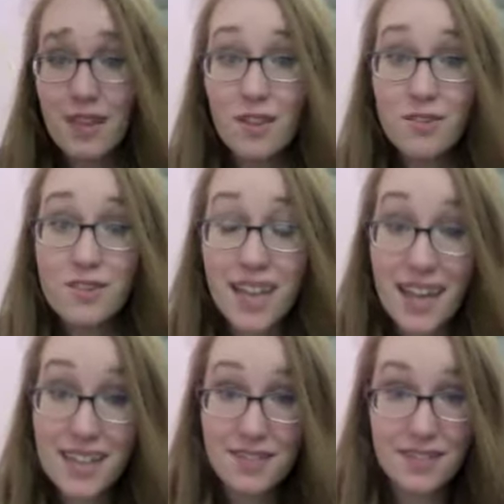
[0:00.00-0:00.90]
Those are the
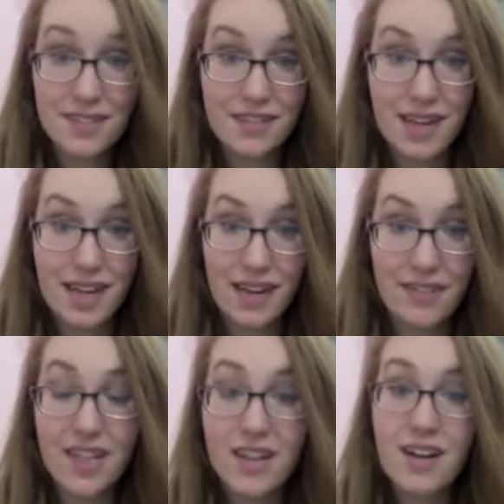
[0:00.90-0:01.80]
8 of the 11 I have
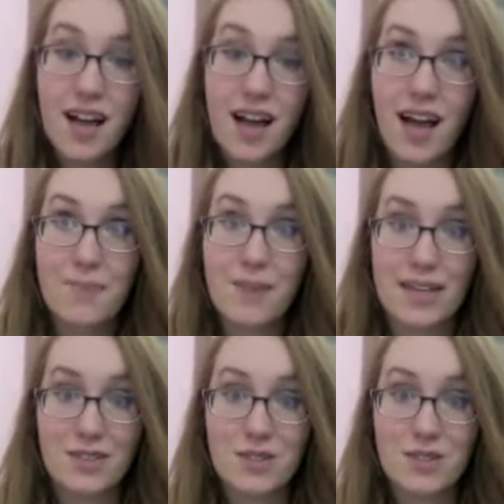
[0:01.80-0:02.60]
here. Back at